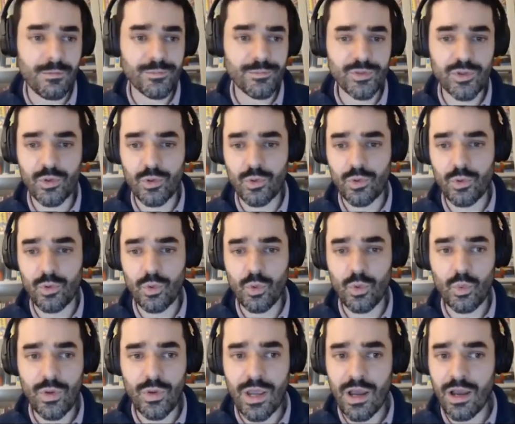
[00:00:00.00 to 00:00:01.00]
So
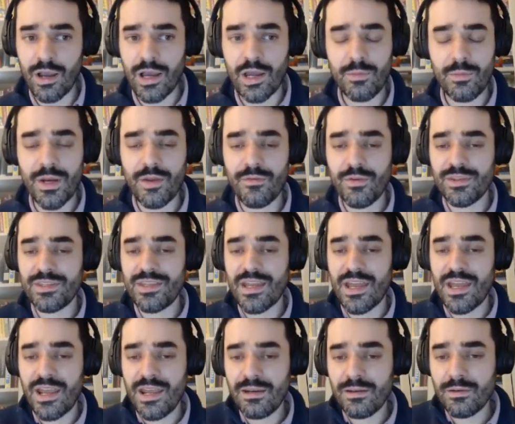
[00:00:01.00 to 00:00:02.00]
we are at a bit of a
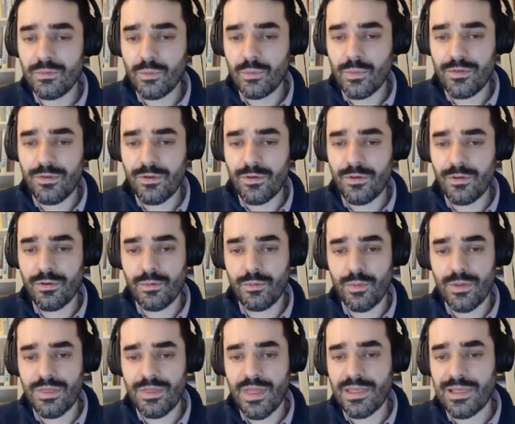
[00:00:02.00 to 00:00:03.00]
dead end with
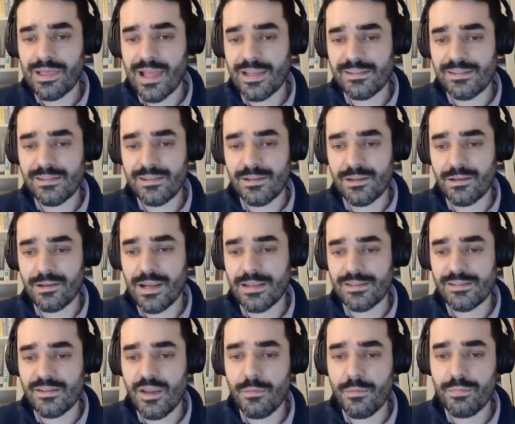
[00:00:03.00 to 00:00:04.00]
that last
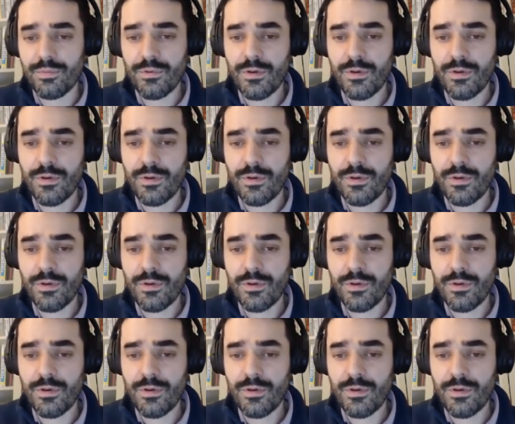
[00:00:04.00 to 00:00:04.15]
step.